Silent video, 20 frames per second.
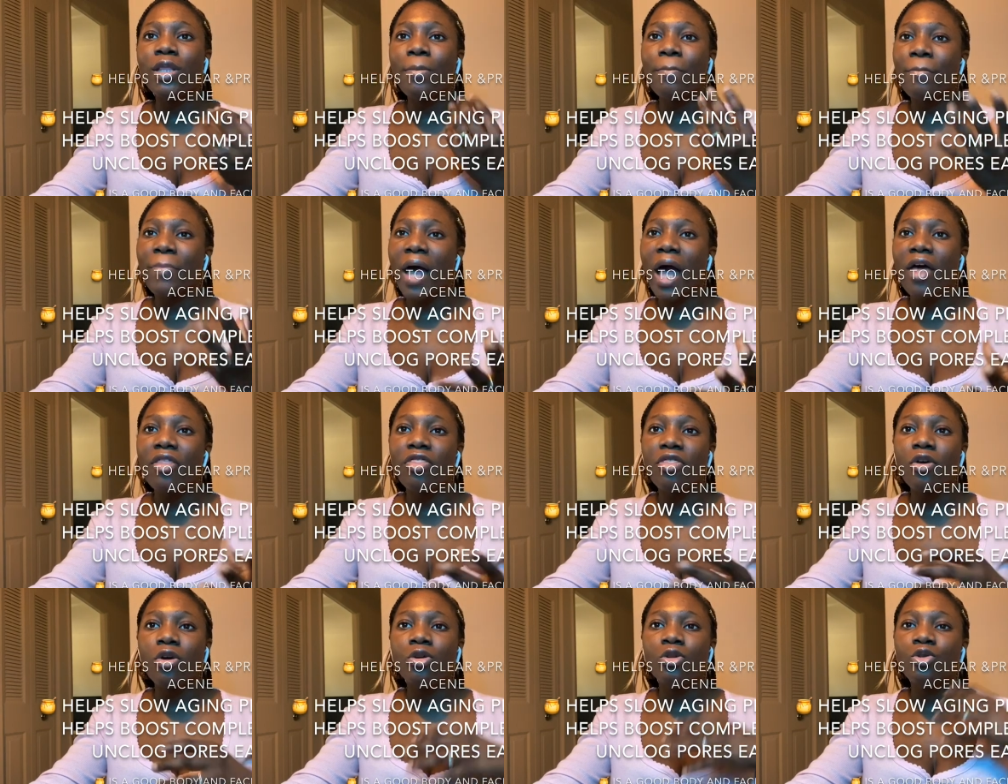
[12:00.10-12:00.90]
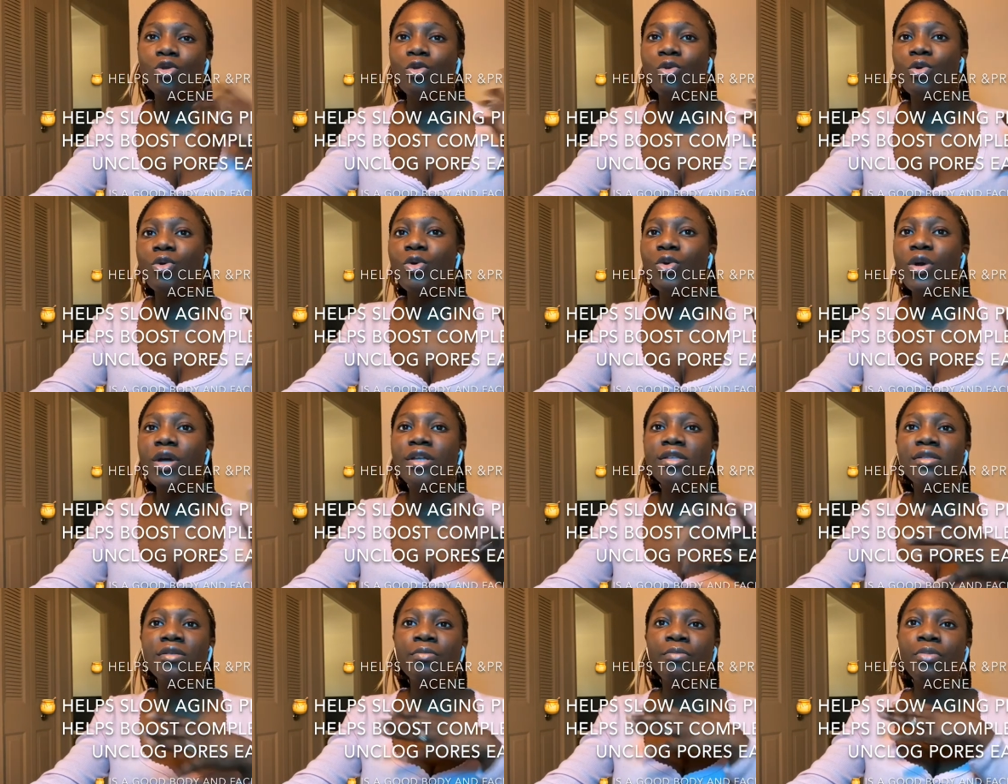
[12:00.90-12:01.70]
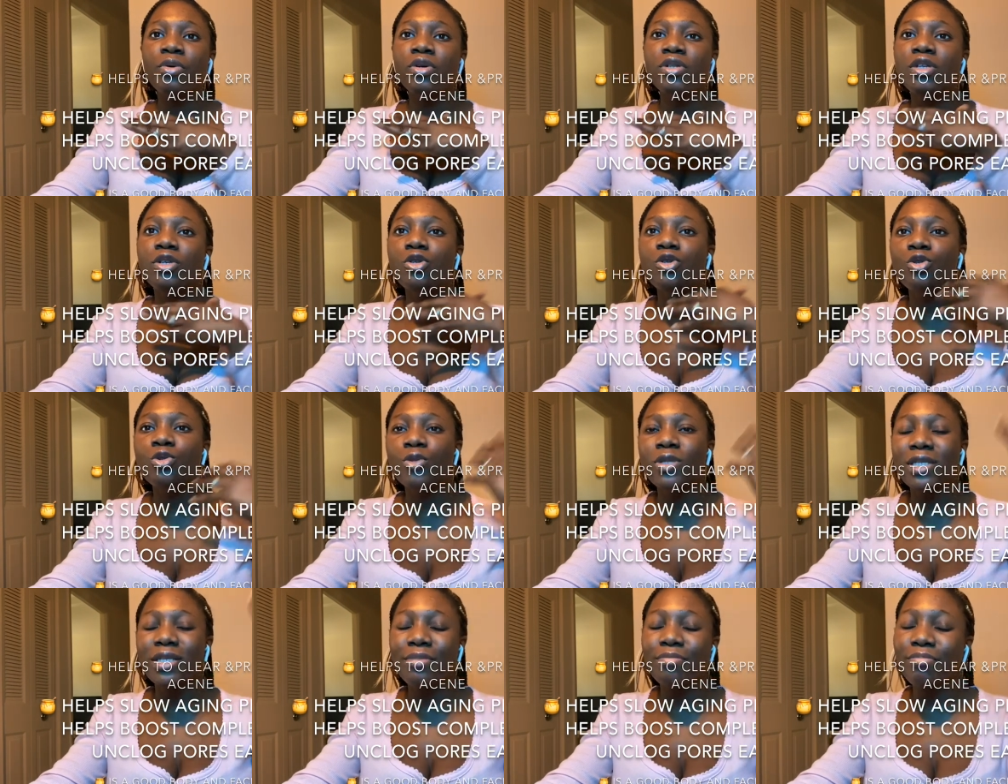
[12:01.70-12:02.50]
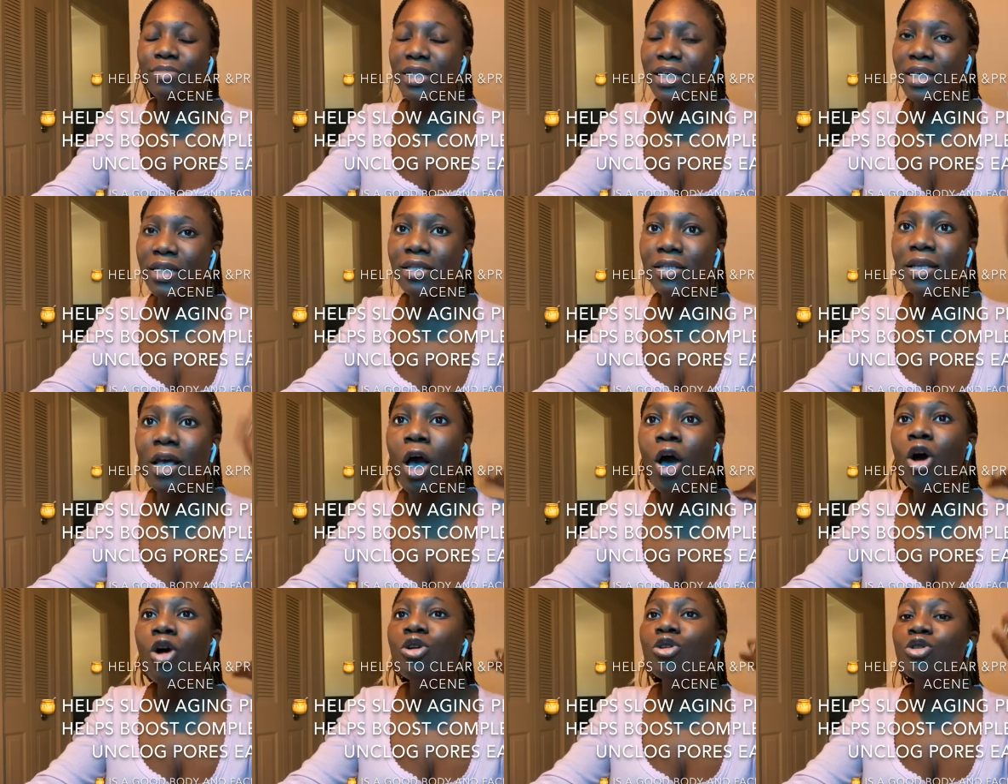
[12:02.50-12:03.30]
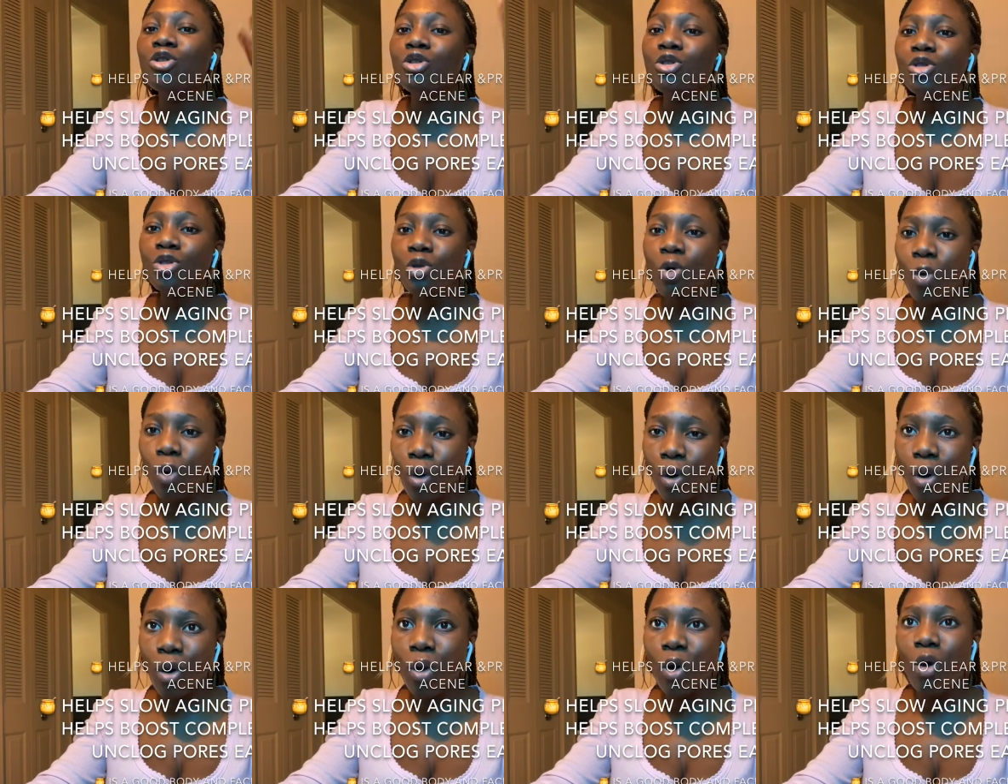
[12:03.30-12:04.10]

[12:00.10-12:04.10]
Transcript: bath to create body soothing bliss. Soak